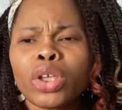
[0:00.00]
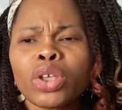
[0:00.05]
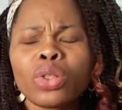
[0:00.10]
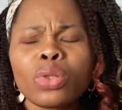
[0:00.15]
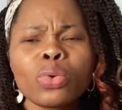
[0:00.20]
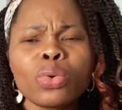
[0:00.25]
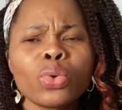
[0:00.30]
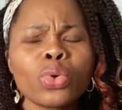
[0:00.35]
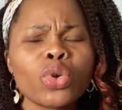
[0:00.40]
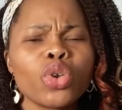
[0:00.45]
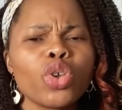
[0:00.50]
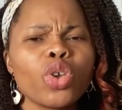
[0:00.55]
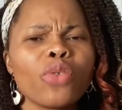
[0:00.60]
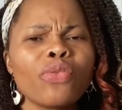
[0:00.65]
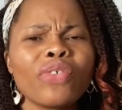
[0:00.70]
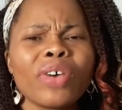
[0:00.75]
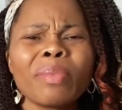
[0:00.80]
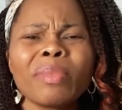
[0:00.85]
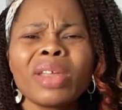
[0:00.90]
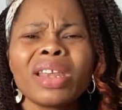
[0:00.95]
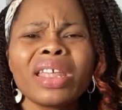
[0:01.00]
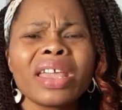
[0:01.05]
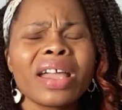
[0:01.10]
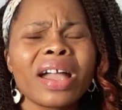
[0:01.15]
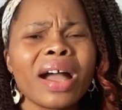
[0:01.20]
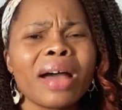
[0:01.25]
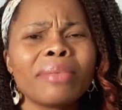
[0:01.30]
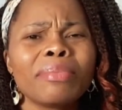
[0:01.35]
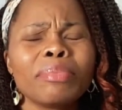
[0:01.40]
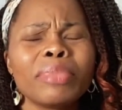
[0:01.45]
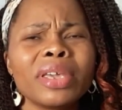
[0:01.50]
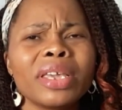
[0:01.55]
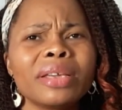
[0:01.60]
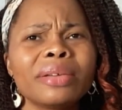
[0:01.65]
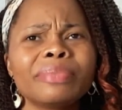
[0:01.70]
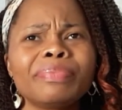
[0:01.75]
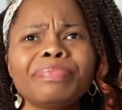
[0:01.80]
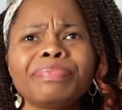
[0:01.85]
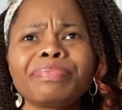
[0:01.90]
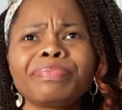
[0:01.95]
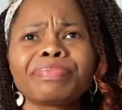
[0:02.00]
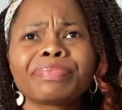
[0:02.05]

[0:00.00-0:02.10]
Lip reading: Look, your family